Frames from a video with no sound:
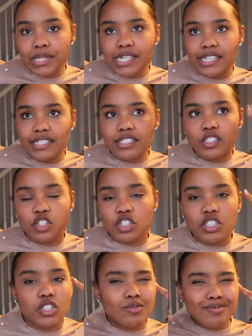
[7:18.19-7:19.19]
please
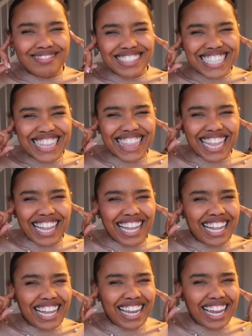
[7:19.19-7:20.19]
just
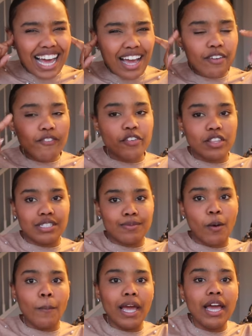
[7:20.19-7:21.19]
la la la for this
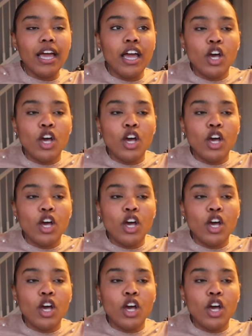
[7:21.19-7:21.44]
moment.